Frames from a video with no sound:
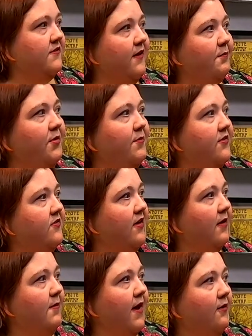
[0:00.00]
the supplements
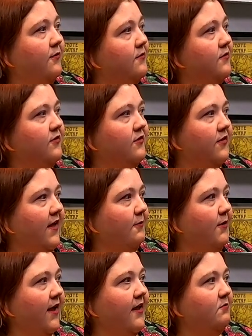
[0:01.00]
come out so
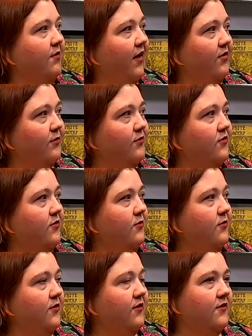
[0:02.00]
that way I can buy those
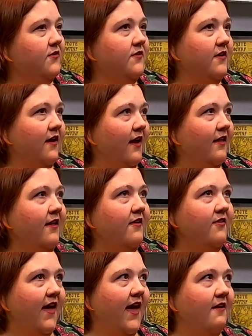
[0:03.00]
too, because I
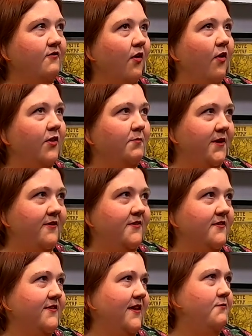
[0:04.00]
like to have all the
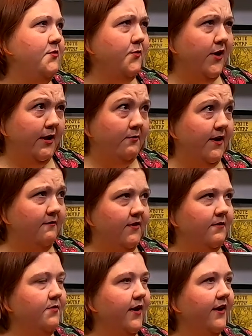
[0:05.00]
pieces. Even when I ran
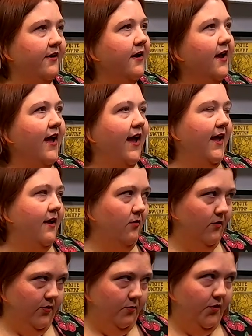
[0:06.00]
Vampire, I had
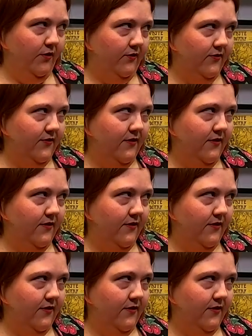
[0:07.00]
all the books.